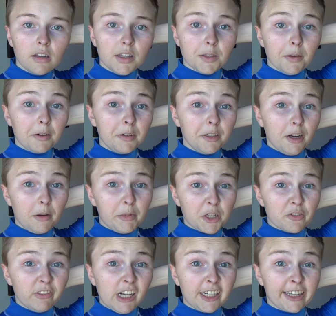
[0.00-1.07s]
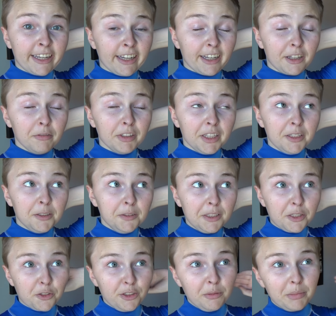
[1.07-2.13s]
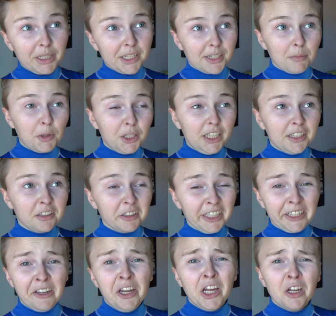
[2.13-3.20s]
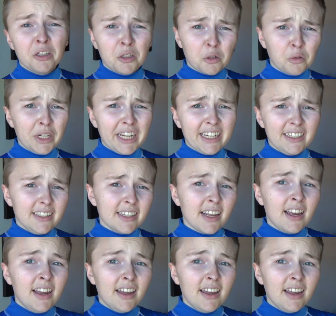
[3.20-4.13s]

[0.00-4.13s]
So I don't know how much vlogging I can really do this trip because I'm only here like 2 days,